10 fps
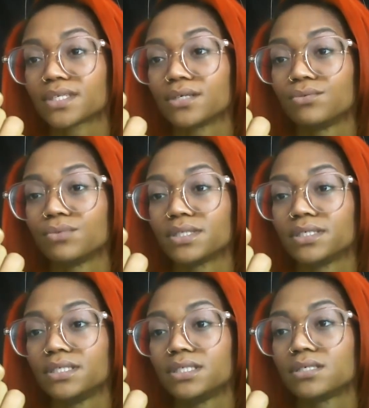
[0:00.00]
you
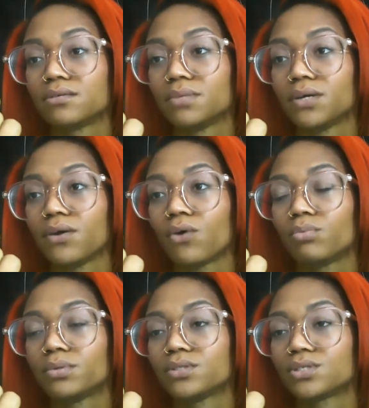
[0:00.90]
really need to be
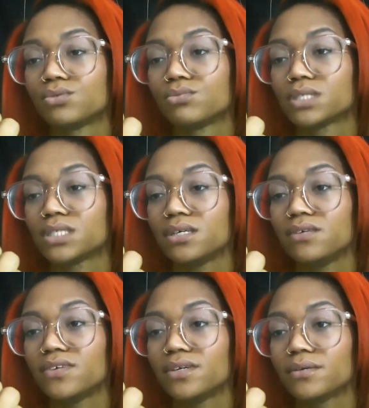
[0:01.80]
open to
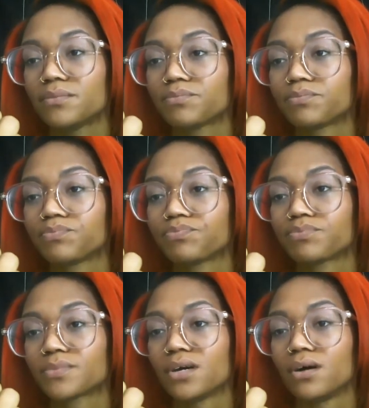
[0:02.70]
receiving
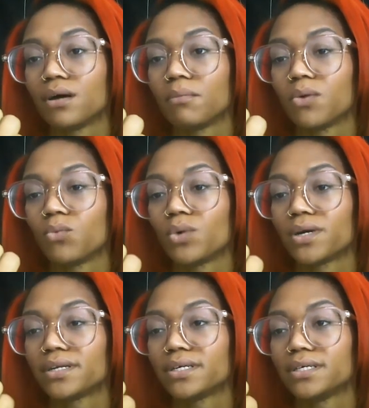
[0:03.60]
um,
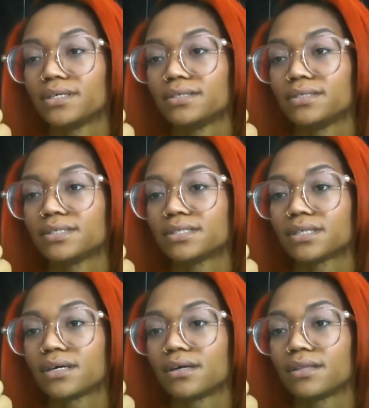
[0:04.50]
what it
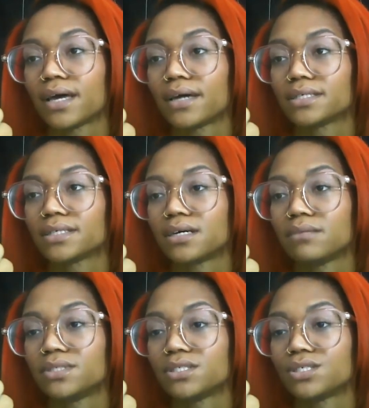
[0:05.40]
is that is
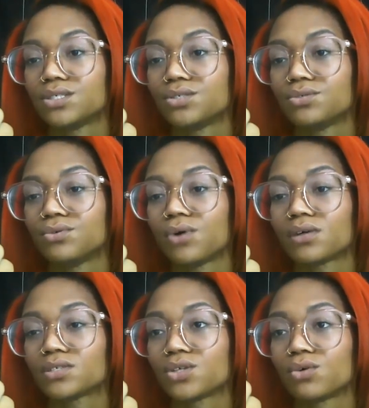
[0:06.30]
coming to you.
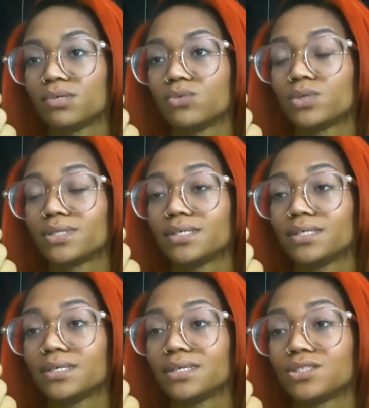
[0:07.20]
Also, be
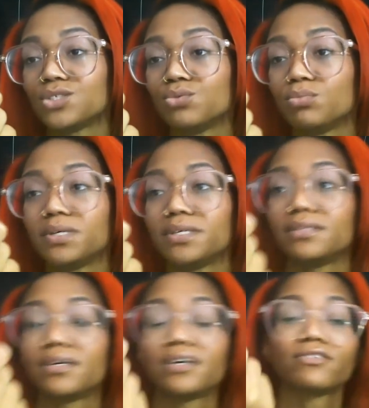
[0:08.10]
willing to put in
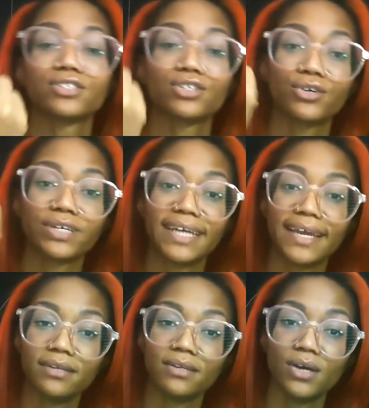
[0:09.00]
the effort to
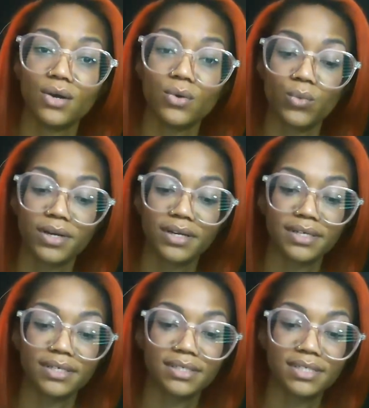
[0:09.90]
create what it
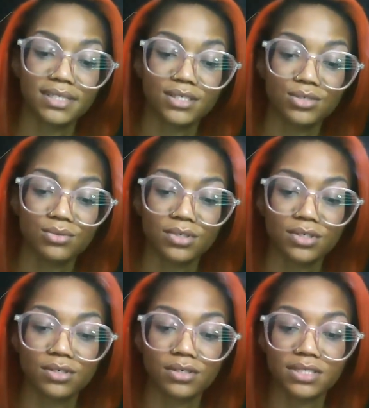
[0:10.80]
is that you
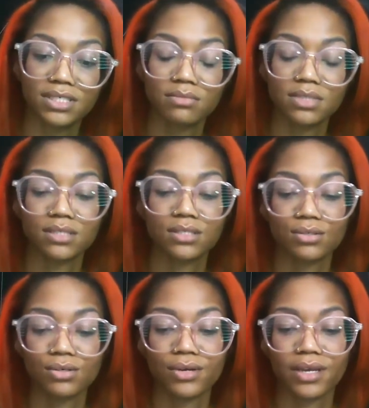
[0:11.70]
are attempting to
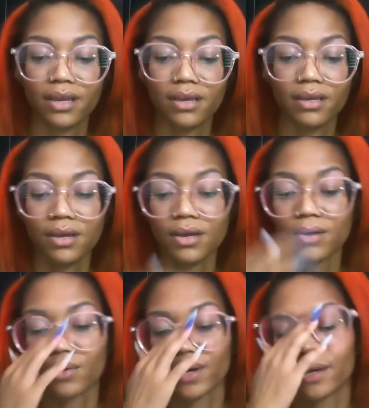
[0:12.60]
create,
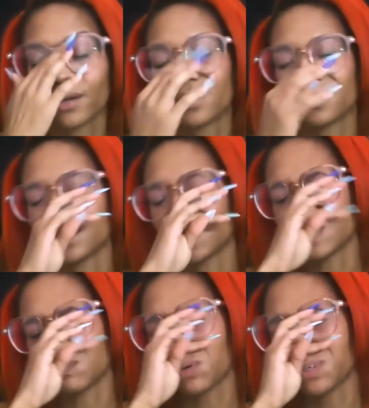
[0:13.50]
right? It's
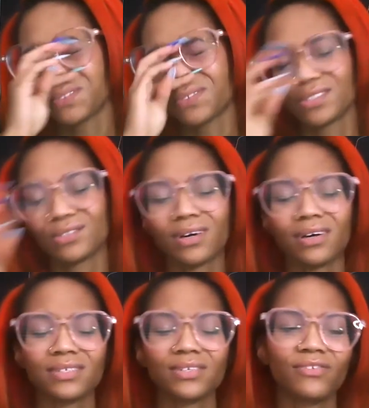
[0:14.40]
important for you to
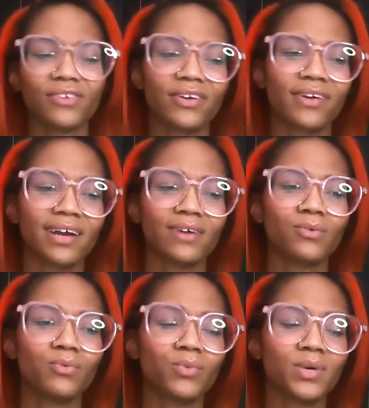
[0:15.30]
also figure out
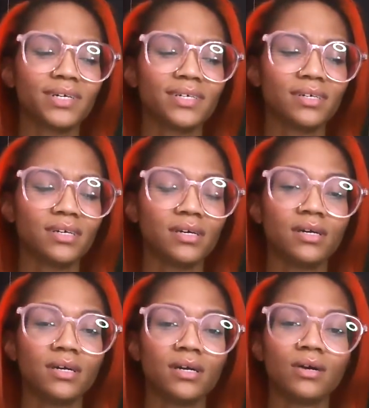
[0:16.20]
what
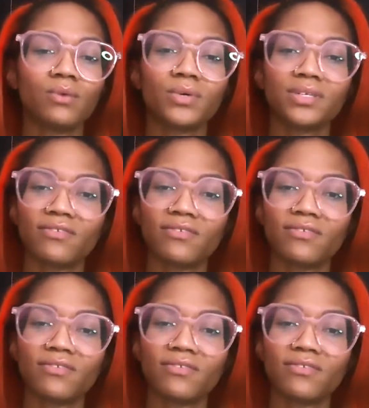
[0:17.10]
what